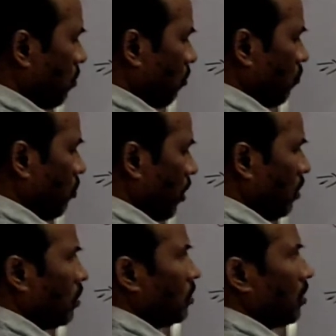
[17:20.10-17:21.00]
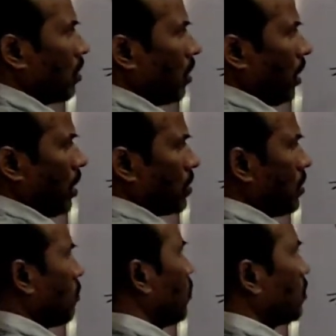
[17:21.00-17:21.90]
to v by g. Next
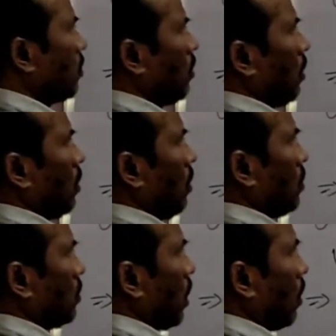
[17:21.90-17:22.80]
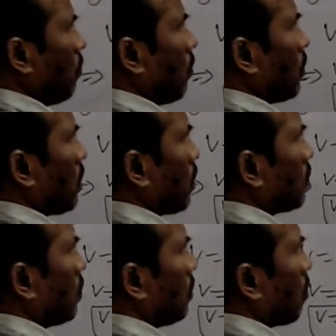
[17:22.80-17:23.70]
equation, second one here,
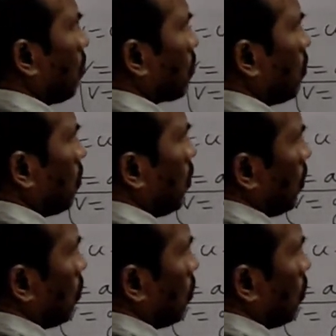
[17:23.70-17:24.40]
s is equal to